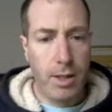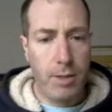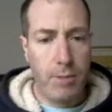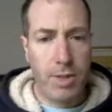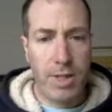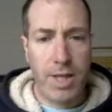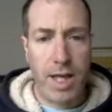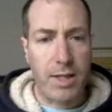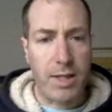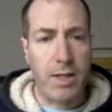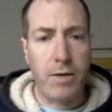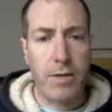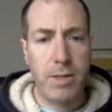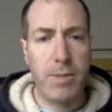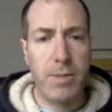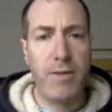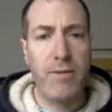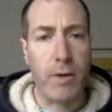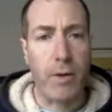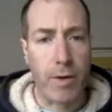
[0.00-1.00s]
but that's going to
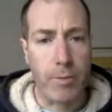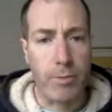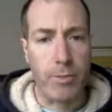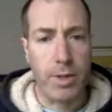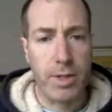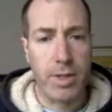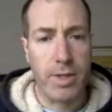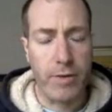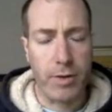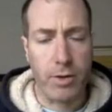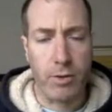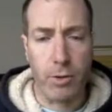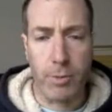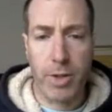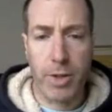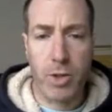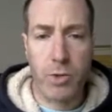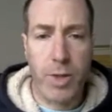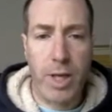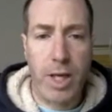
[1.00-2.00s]
be very difficult
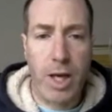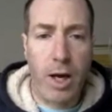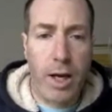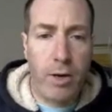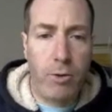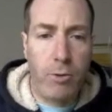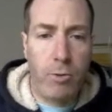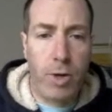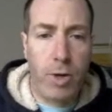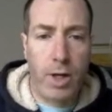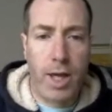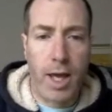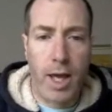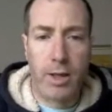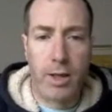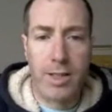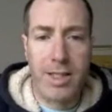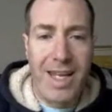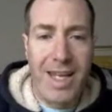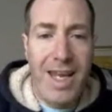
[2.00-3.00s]
because we cannot work
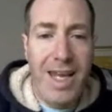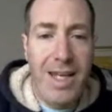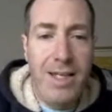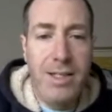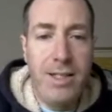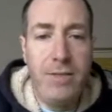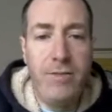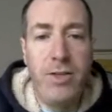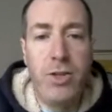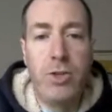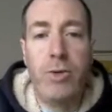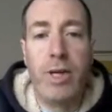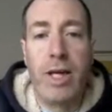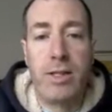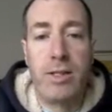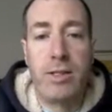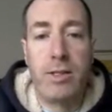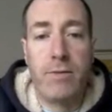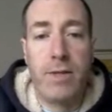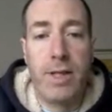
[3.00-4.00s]
out the individual
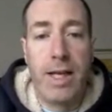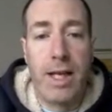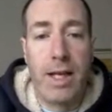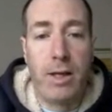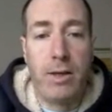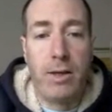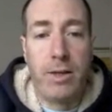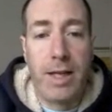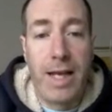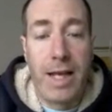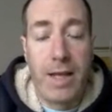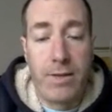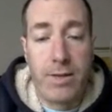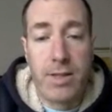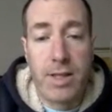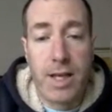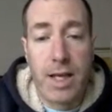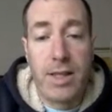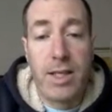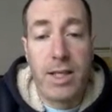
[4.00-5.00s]
lengths of the
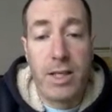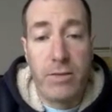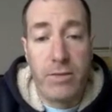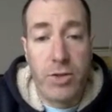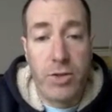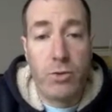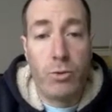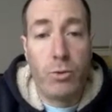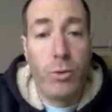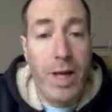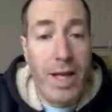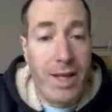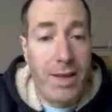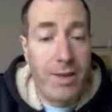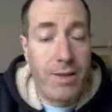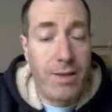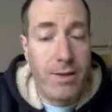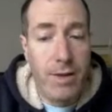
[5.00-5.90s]
lengths and the individual width.